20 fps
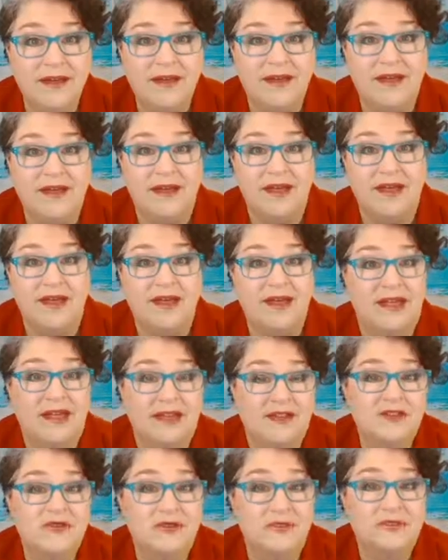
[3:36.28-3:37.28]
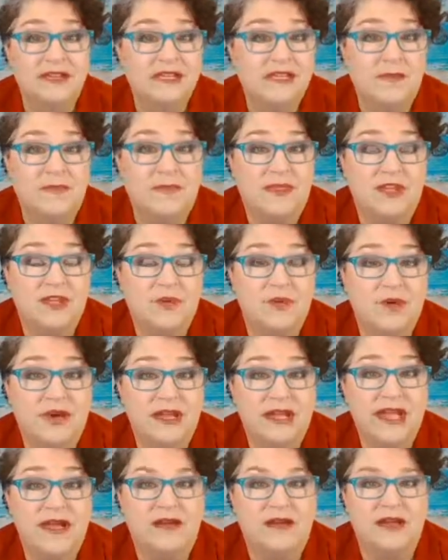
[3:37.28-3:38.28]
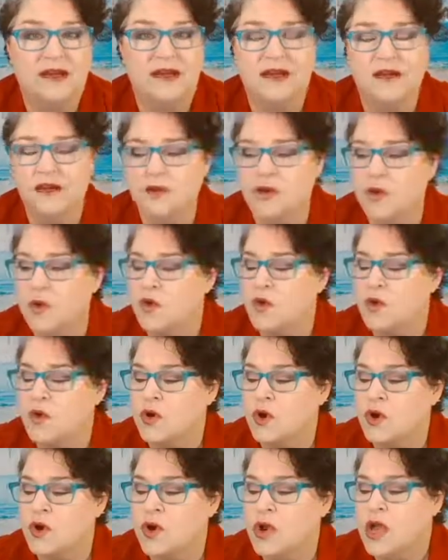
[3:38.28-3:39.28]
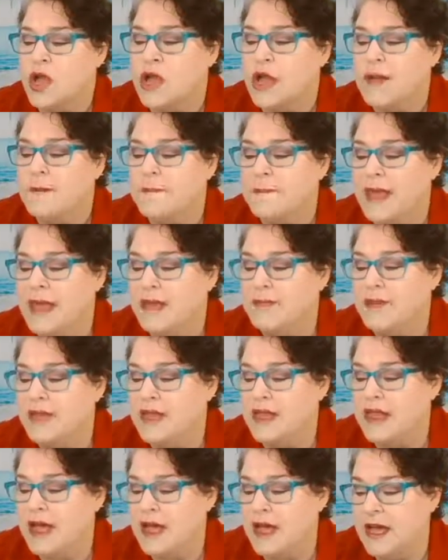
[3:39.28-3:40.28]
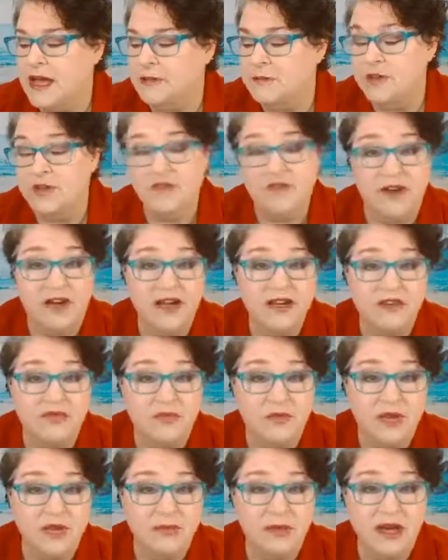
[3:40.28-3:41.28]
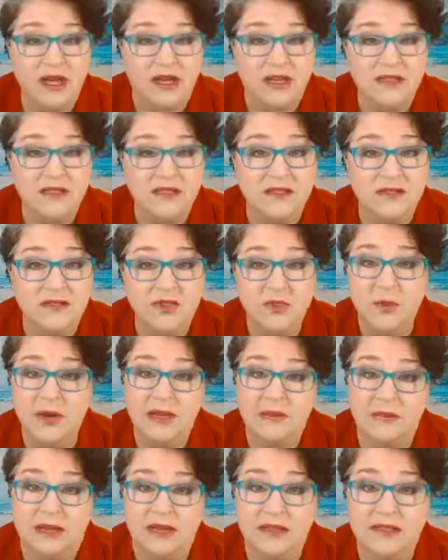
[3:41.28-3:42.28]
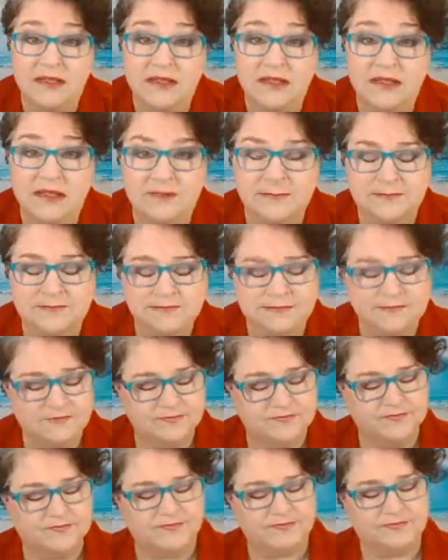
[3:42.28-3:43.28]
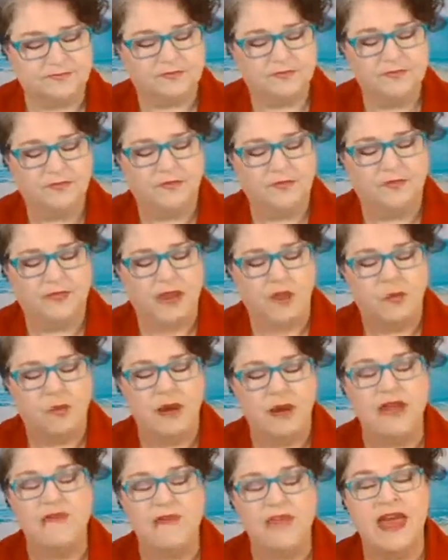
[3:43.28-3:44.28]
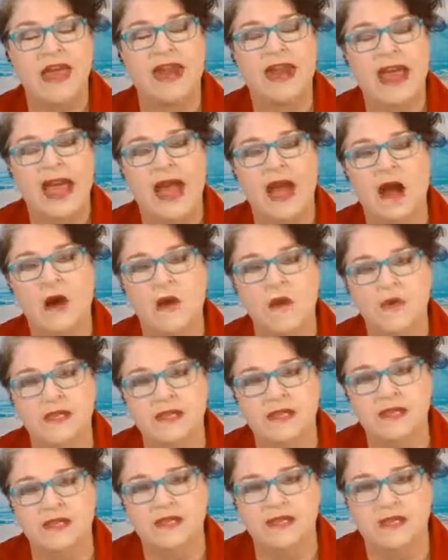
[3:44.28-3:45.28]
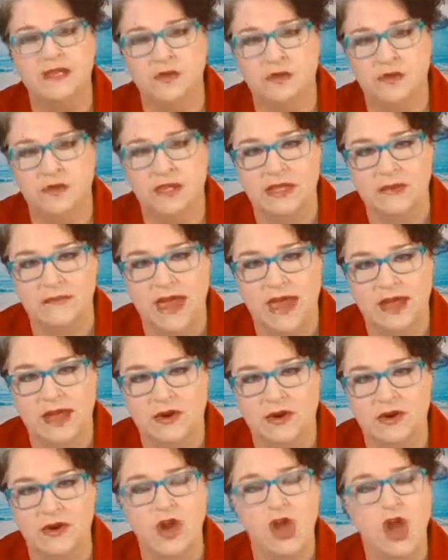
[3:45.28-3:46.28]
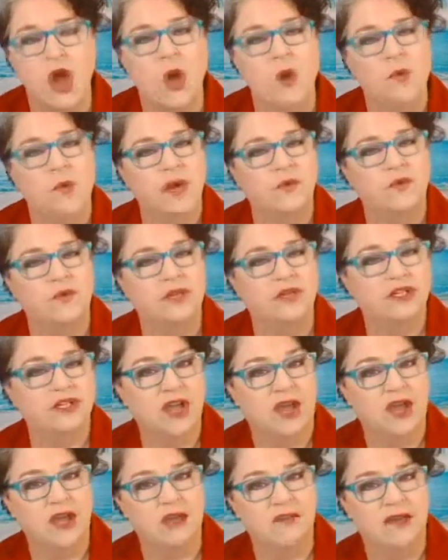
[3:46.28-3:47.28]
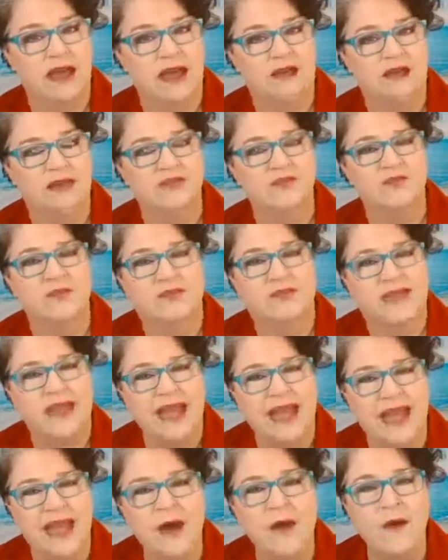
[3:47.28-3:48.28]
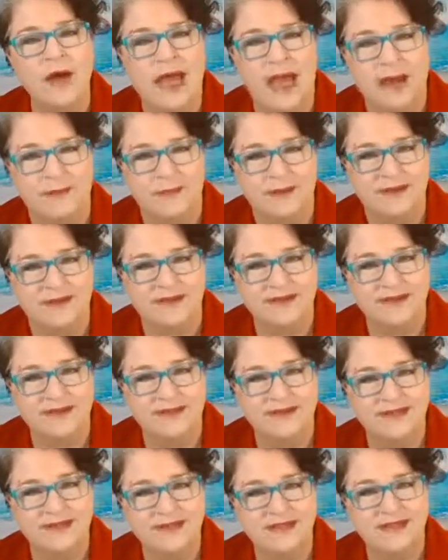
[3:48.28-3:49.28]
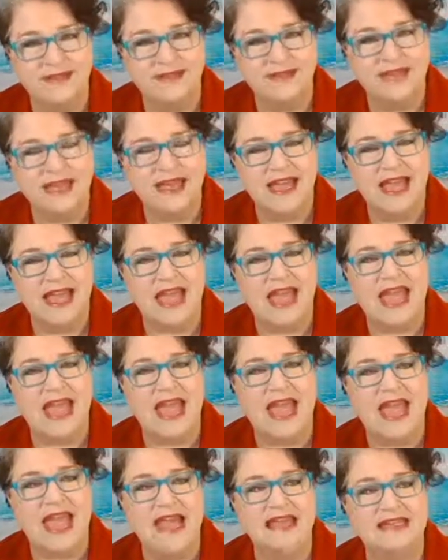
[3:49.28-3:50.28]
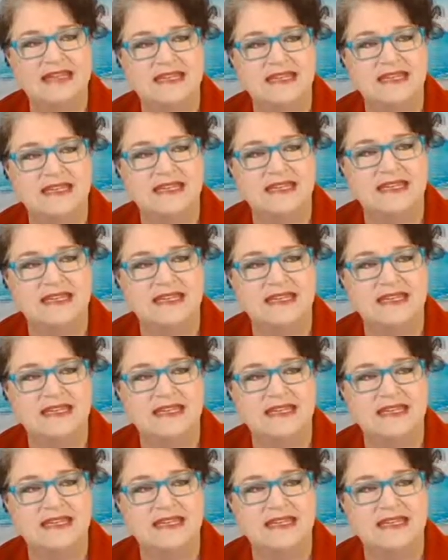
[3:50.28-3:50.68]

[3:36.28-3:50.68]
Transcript: an extra tip that you weren't counting on. Or maybe you find $40 or $20. Whatever that how is doesn't really matter. What I want to talk about is when the how happens and